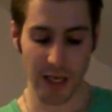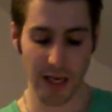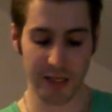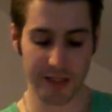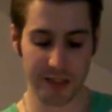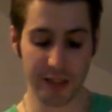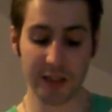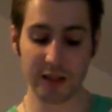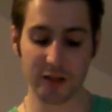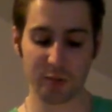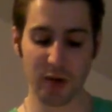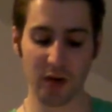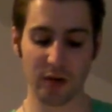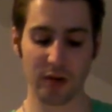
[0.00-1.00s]
As he
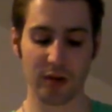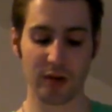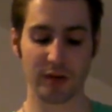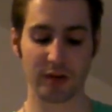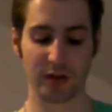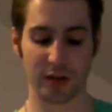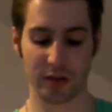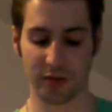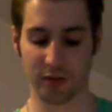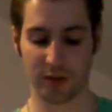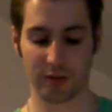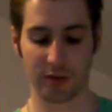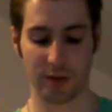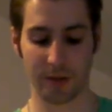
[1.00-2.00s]
spoke, he
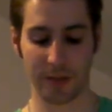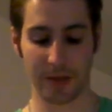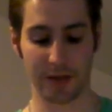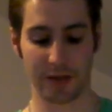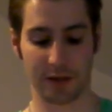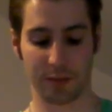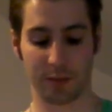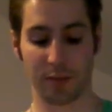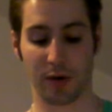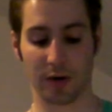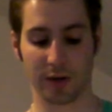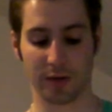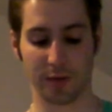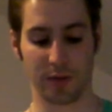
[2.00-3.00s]
took from his
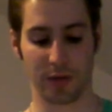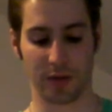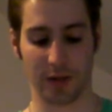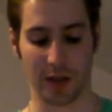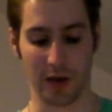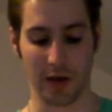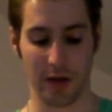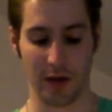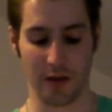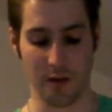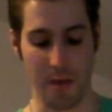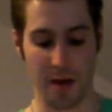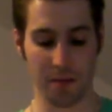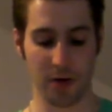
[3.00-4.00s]
pocketbook the
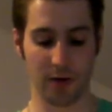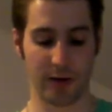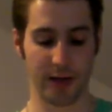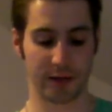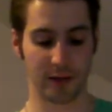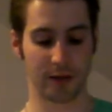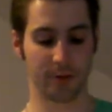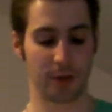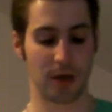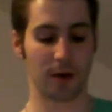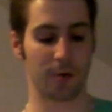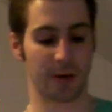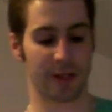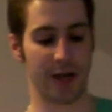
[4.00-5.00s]
memorandum
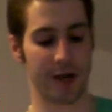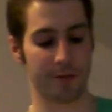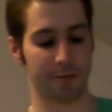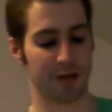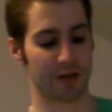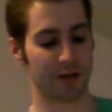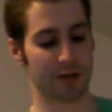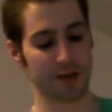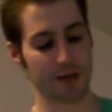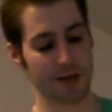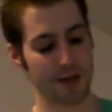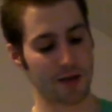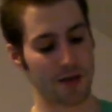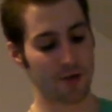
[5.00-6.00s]
which had been
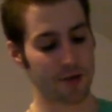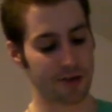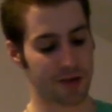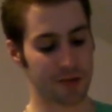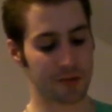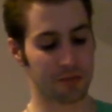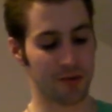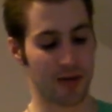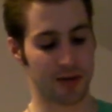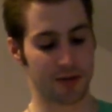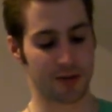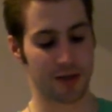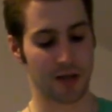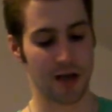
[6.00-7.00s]
in Lucy's
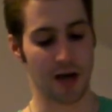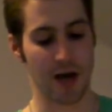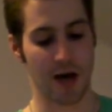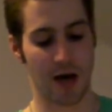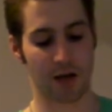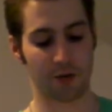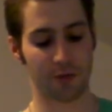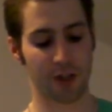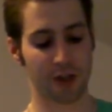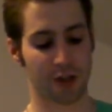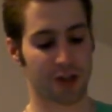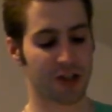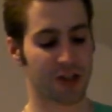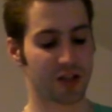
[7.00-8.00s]
breast, and which
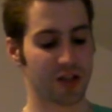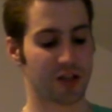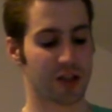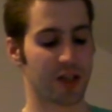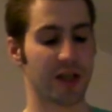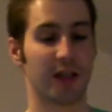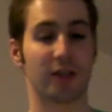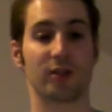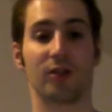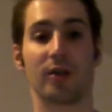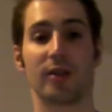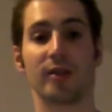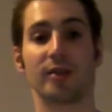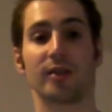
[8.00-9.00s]
she had
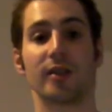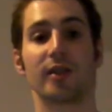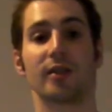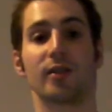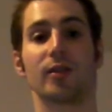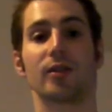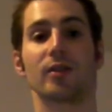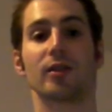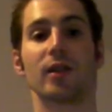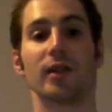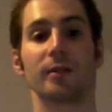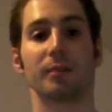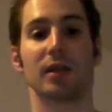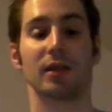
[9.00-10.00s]
torn in her
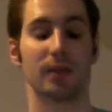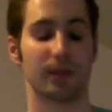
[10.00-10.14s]
sleep.